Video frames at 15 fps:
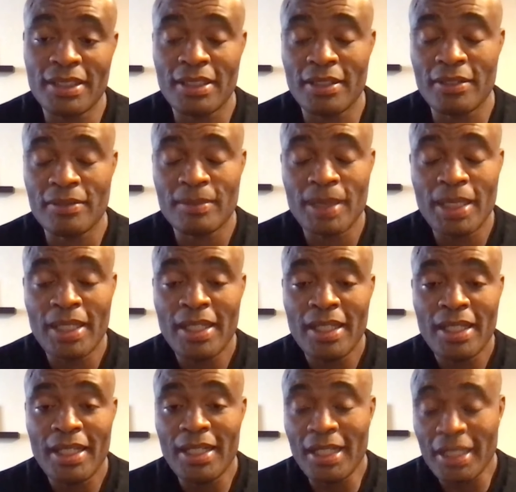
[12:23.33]
And
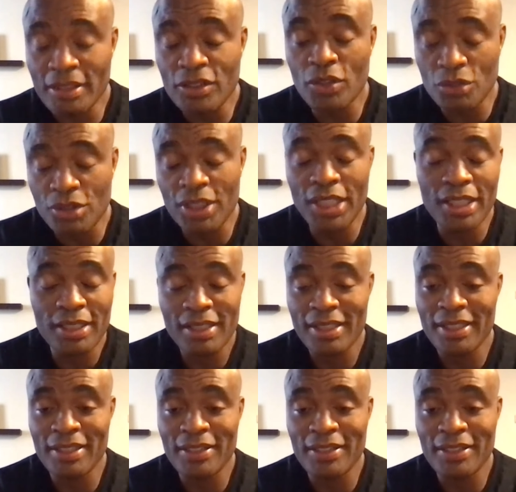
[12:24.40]
let's go see.